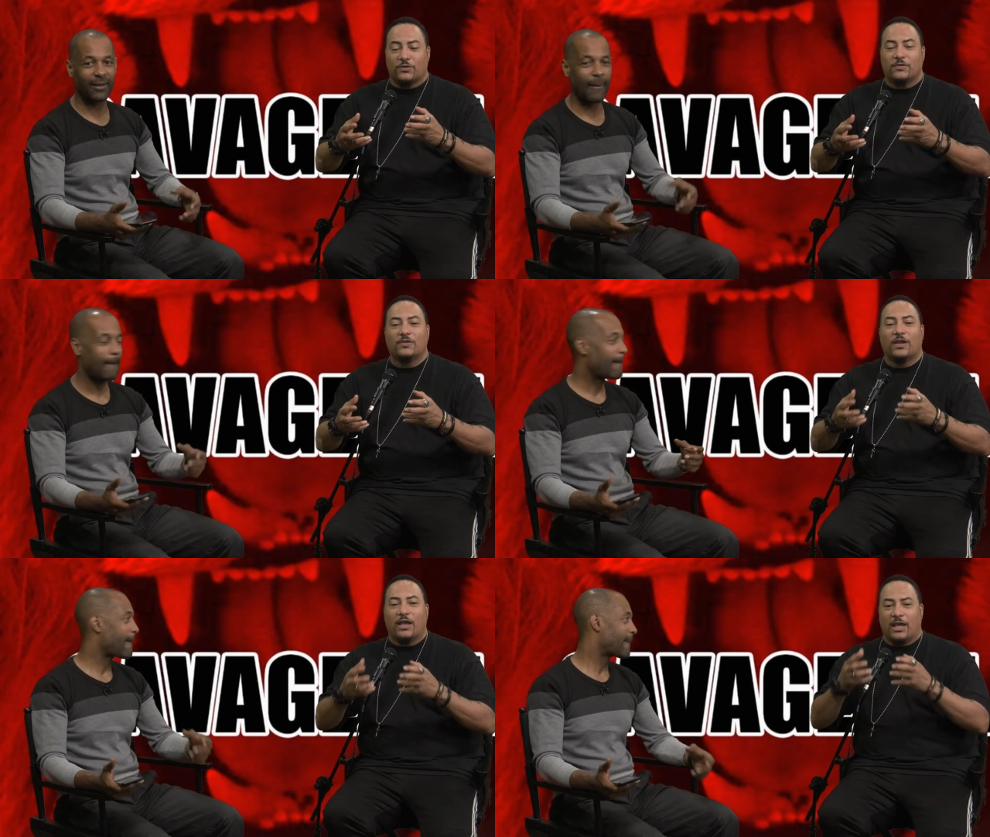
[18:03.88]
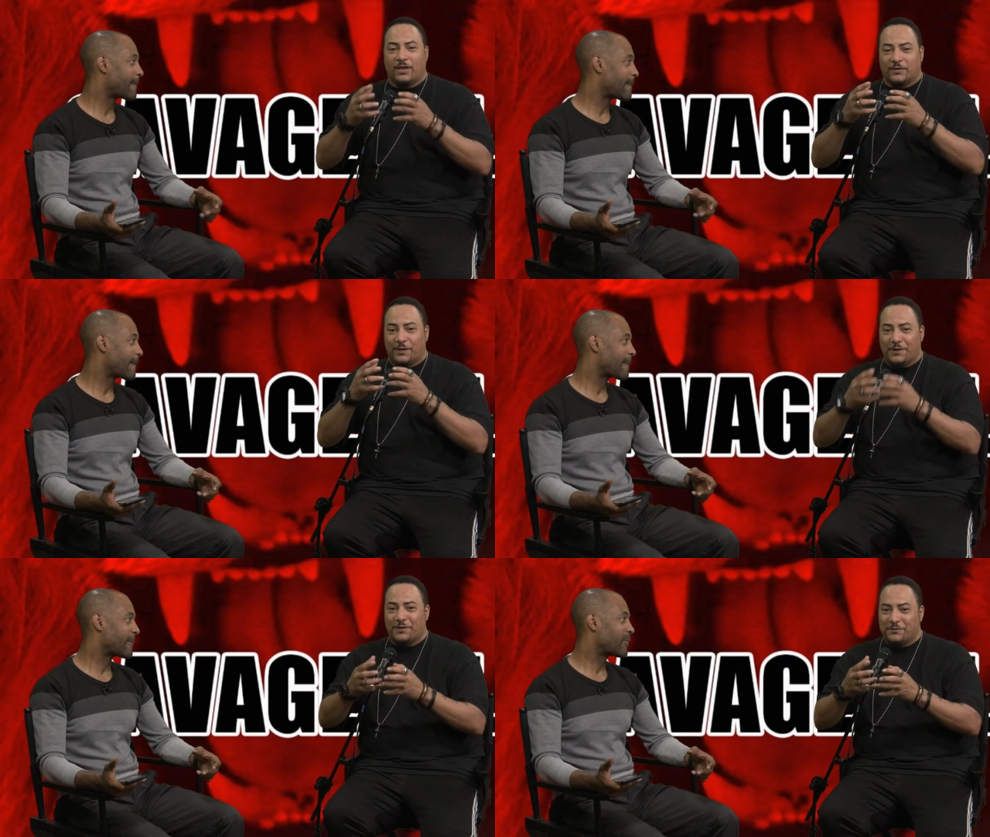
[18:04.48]
Speaker 1: that.
Speaker 2: And
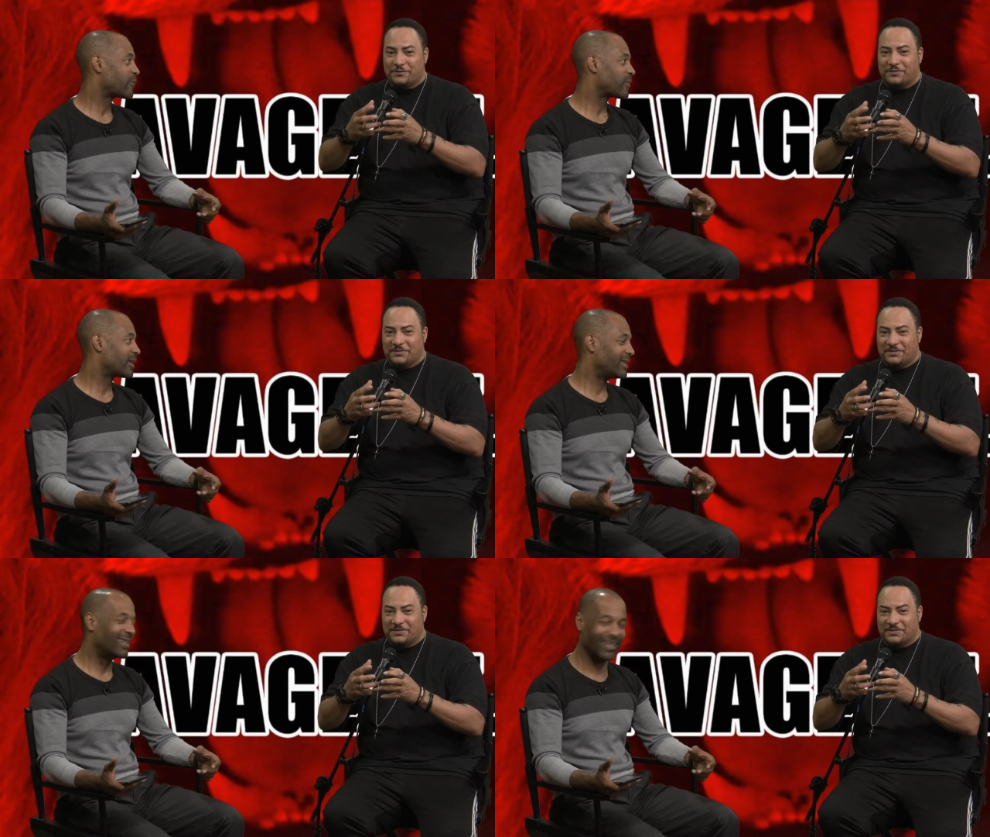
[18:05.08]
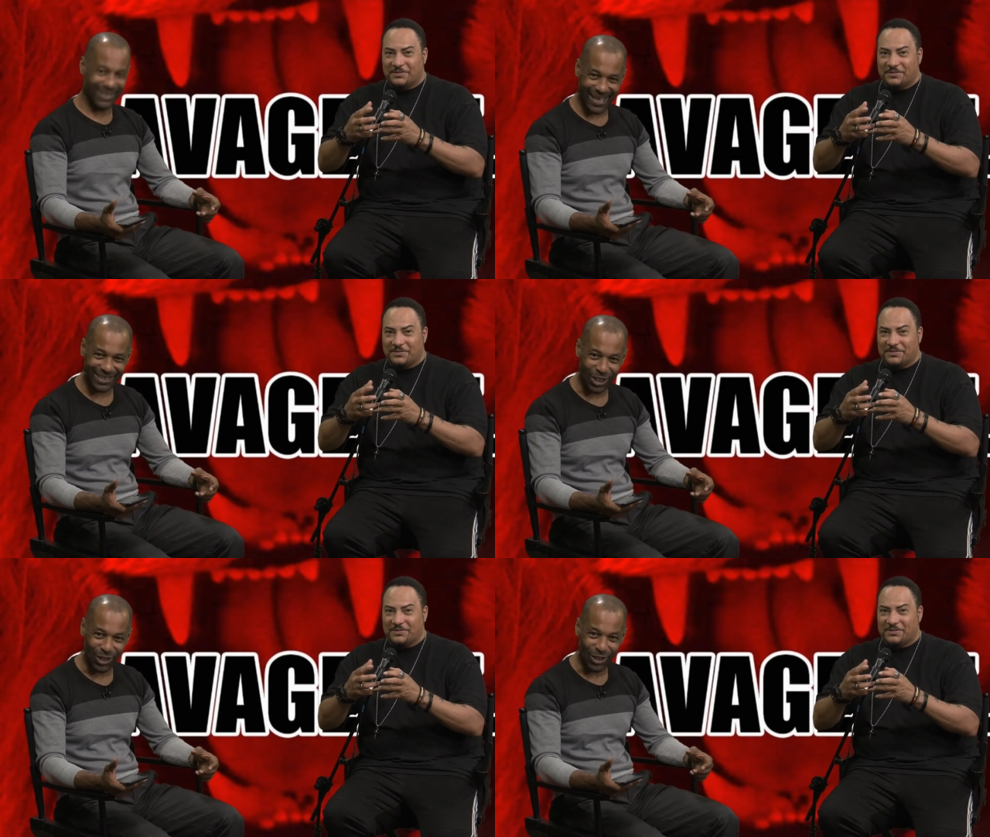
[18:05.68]
love.
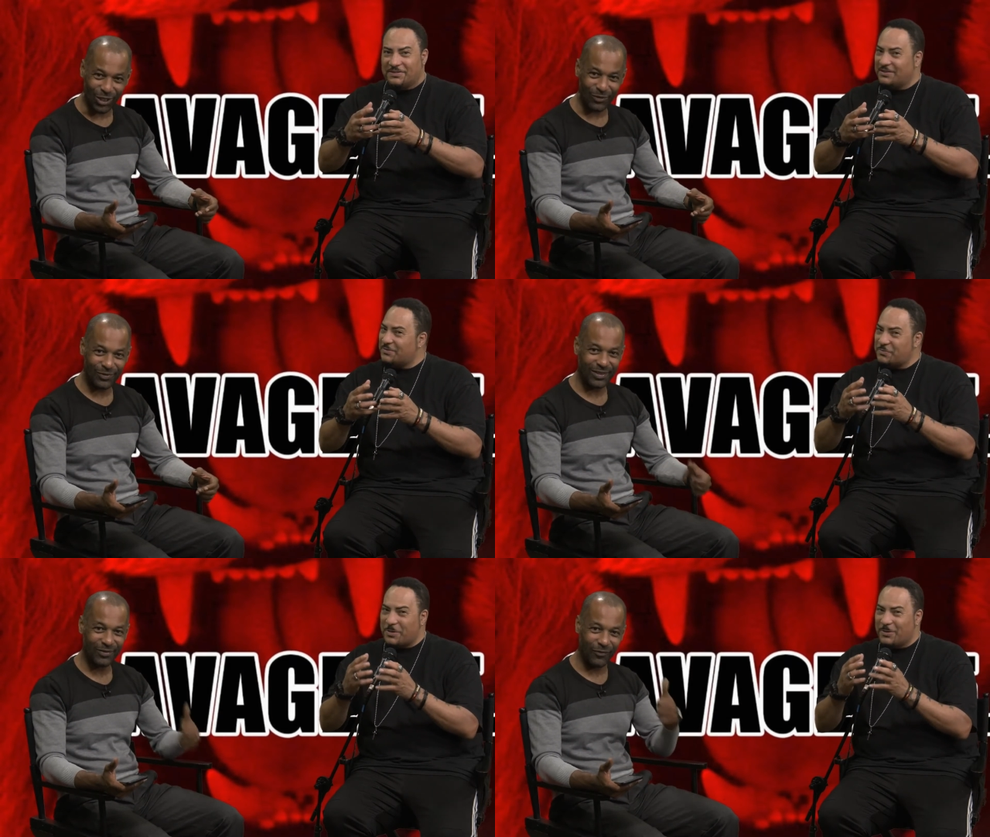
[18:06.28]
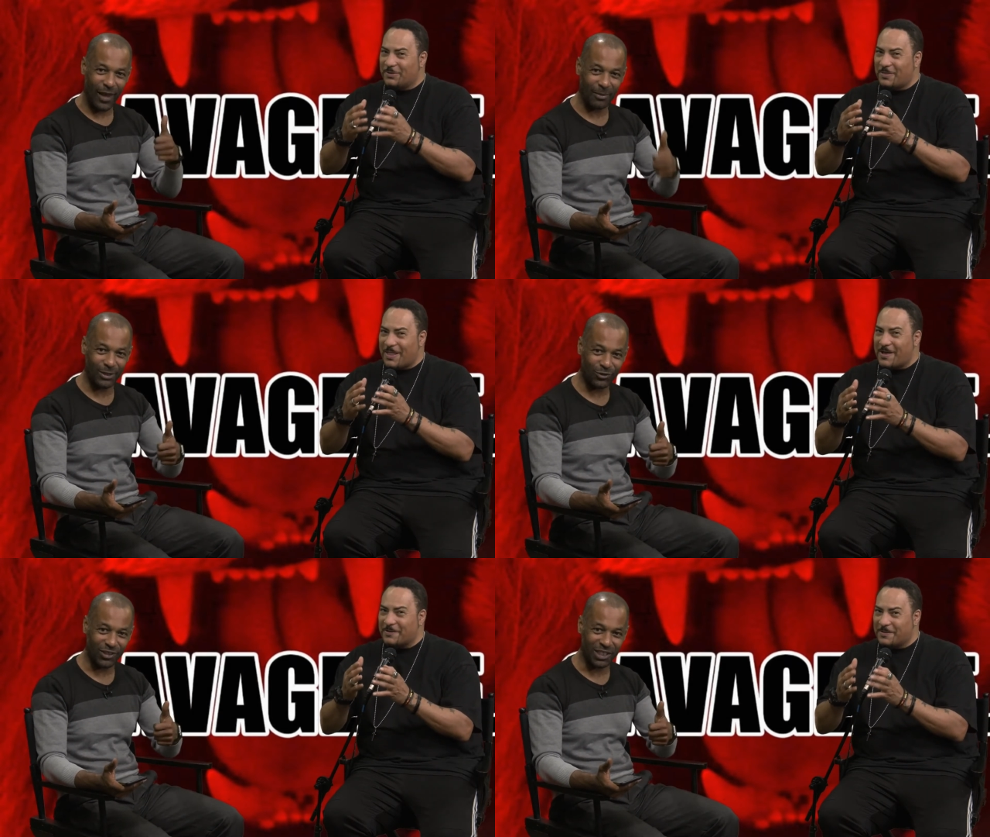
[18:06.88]
Speaker 1: Lots of love. family
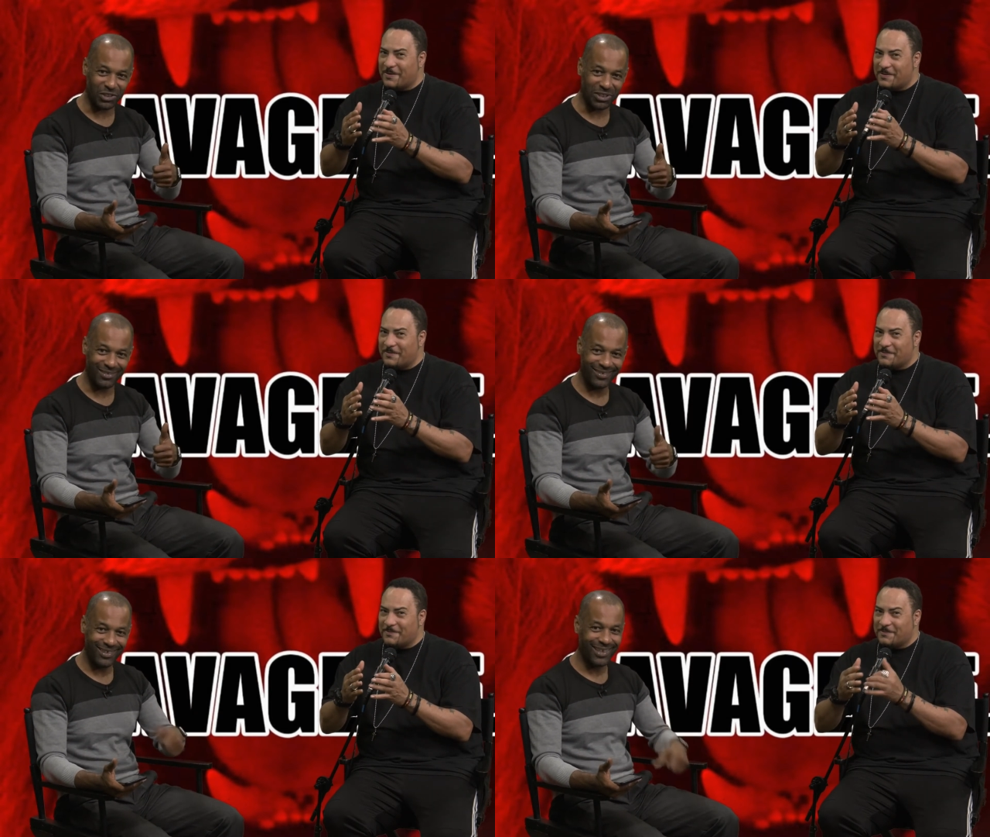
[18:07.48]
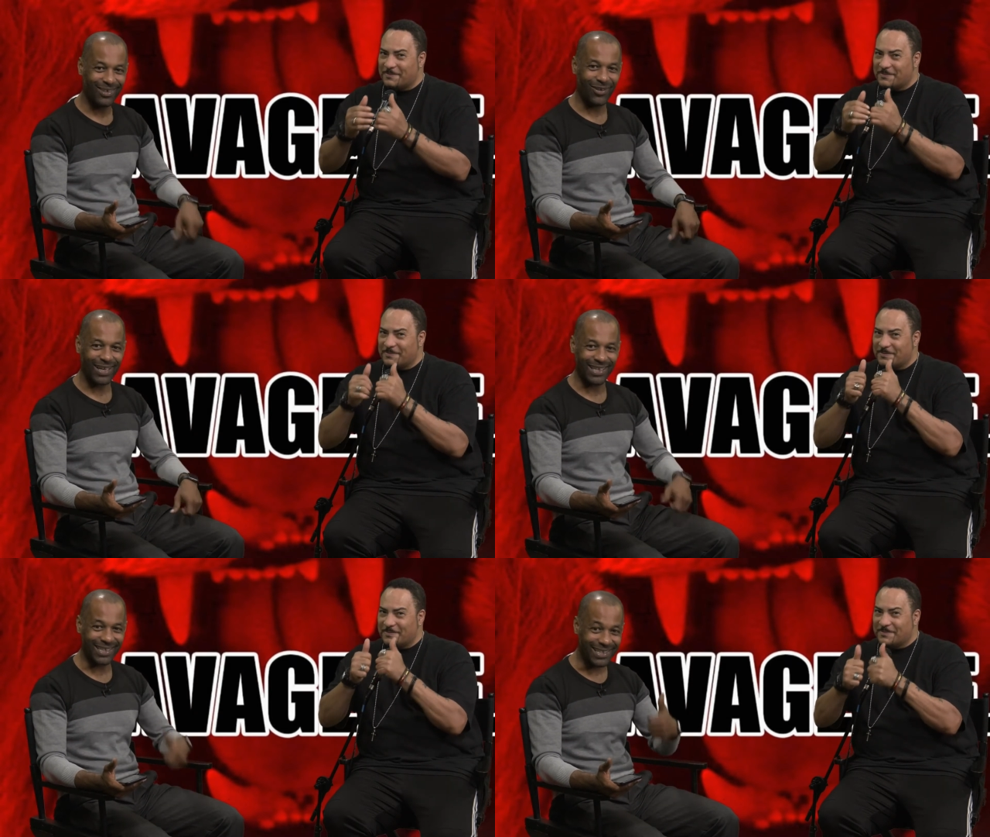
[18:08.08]
tradition. Love. Right
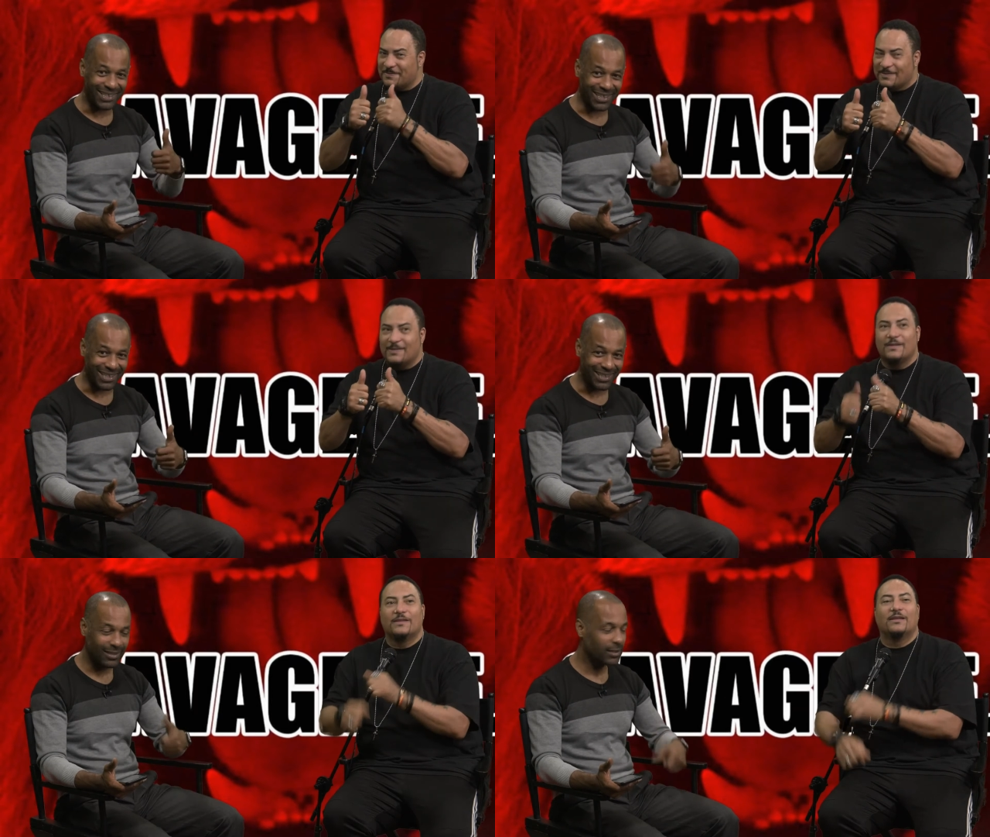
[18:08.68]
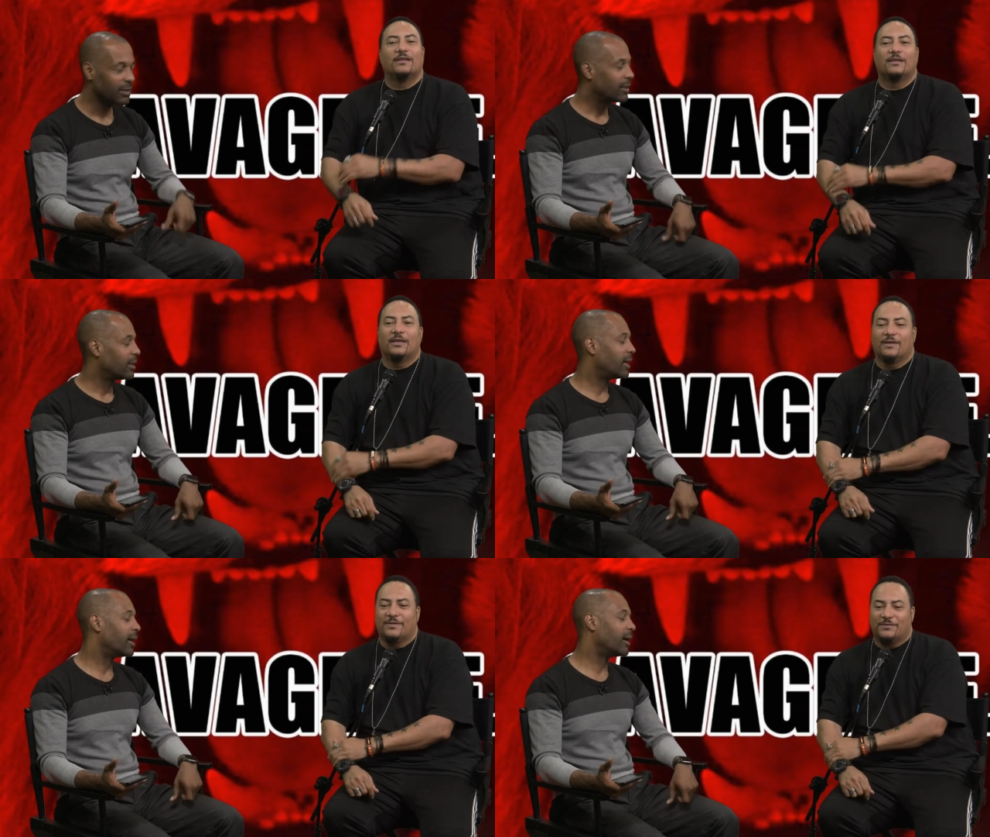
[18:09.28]
here in Kentucky. Yeah.
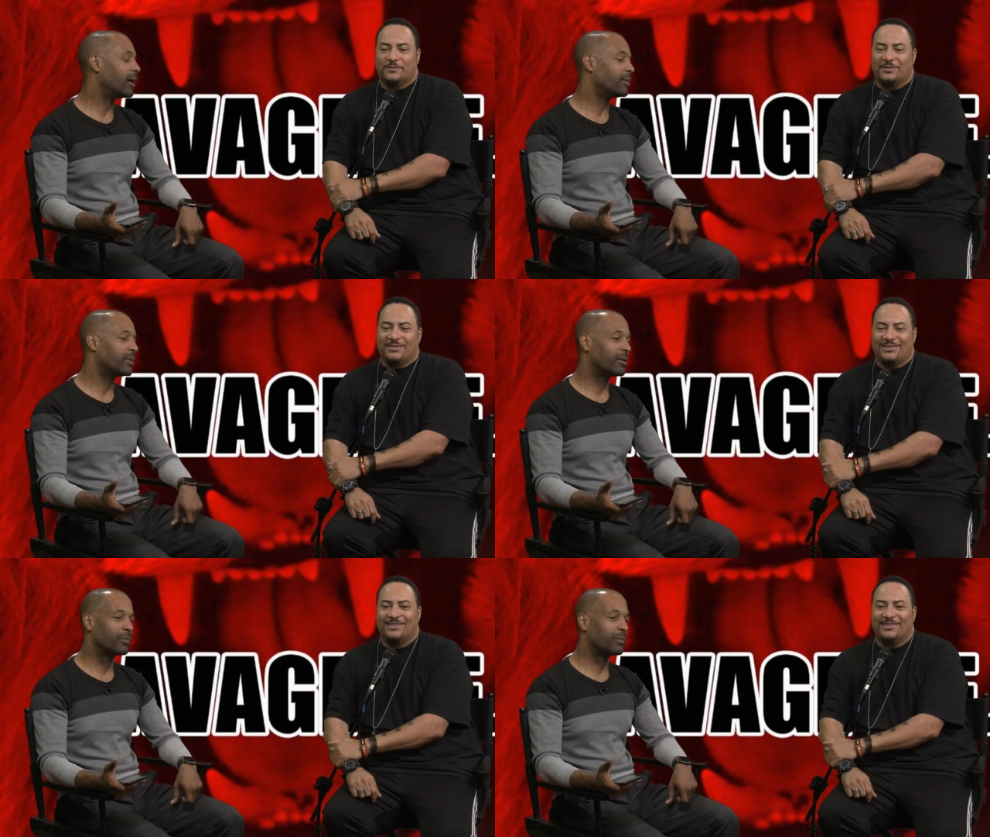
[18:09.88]
Um,